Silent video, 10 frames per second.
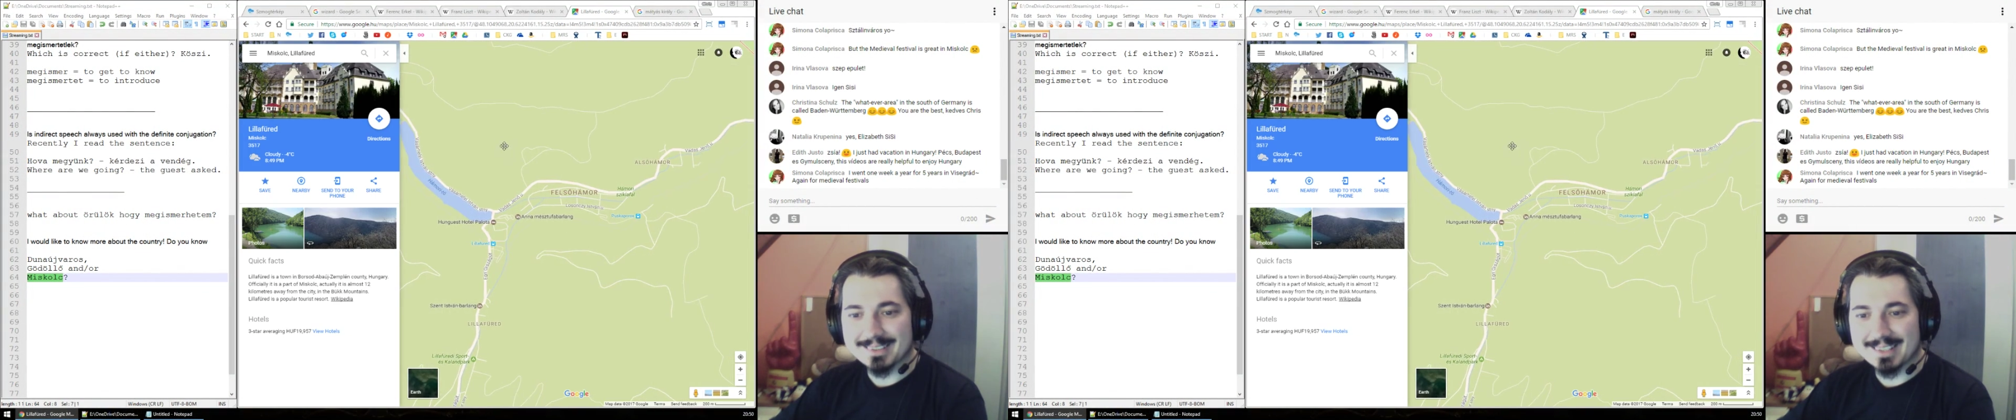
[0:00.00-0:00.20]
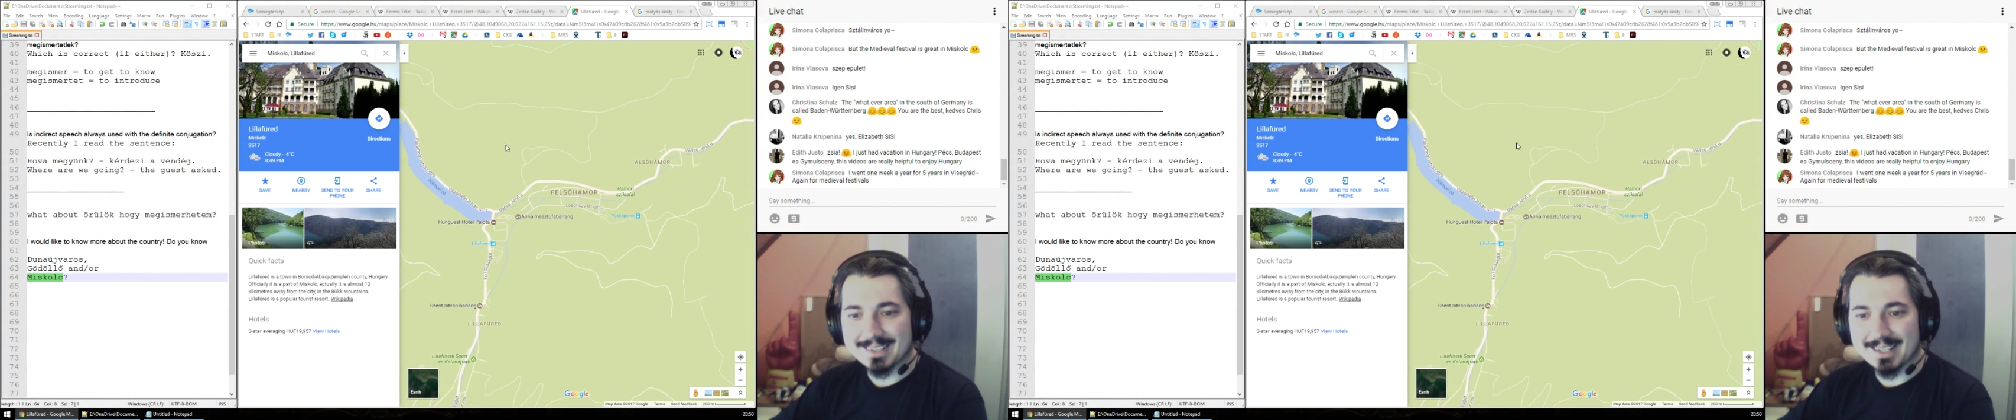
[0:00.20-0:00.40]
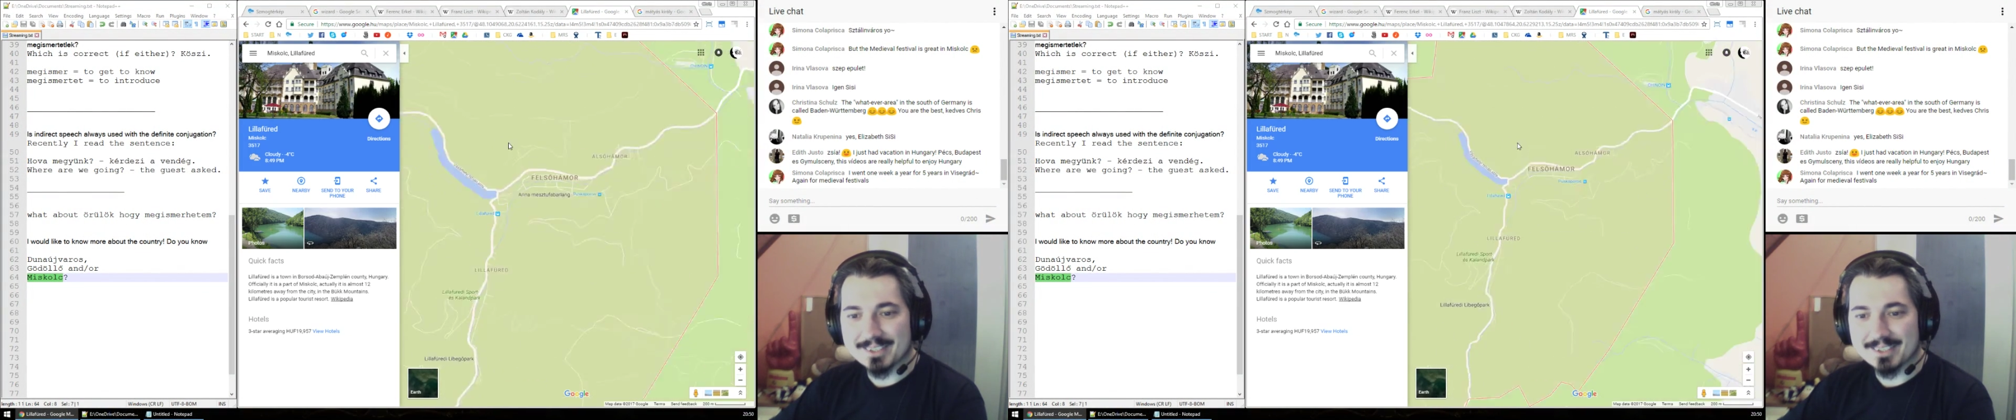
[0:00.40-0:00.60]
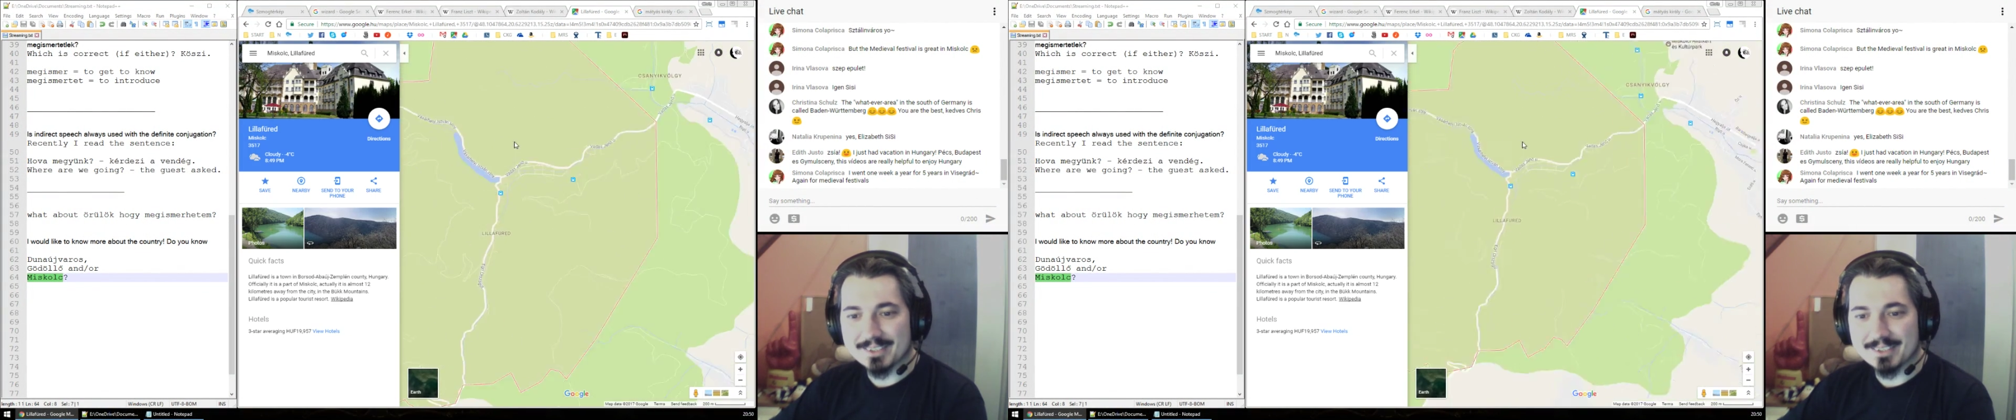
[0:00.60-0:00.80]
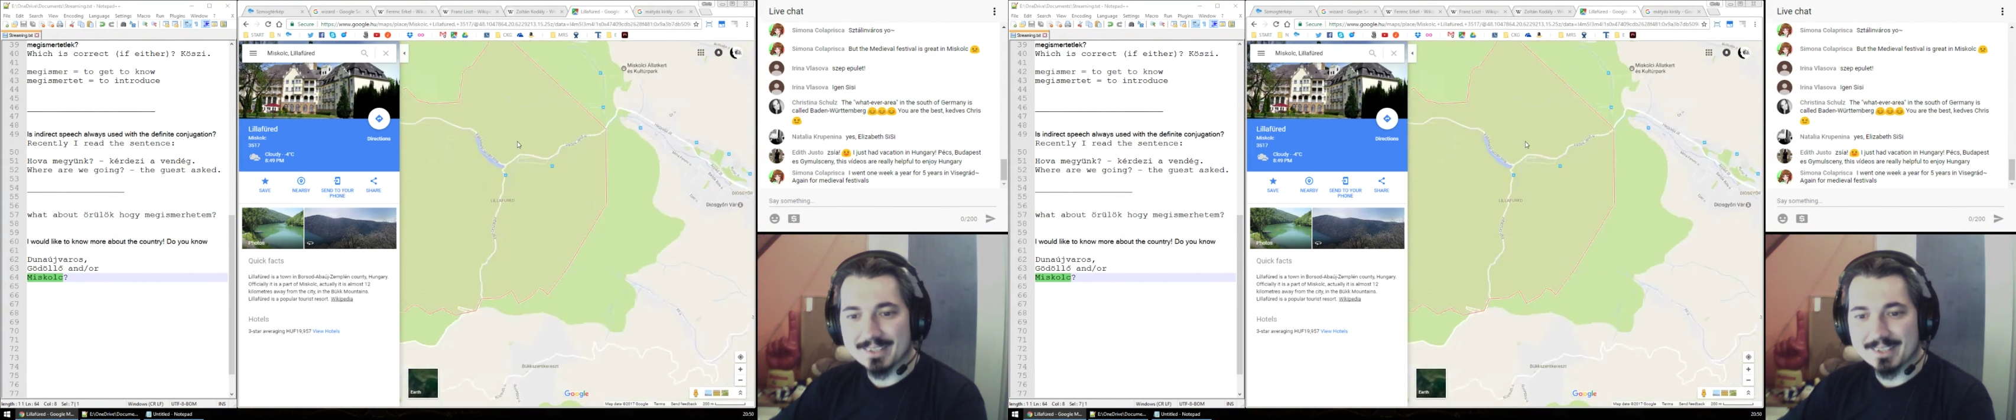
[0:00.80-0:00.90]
actually.